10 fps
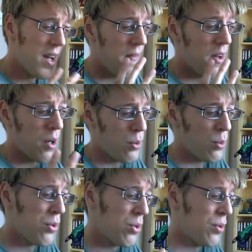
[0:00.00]
and the
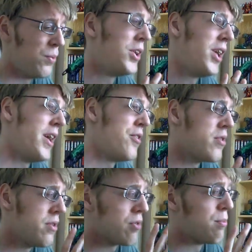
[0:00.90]
whole sort of shared
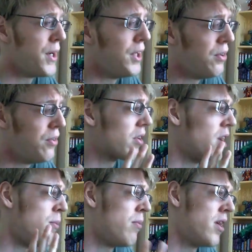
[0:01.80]
transformation
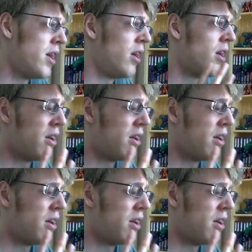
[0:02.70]
scheme thing,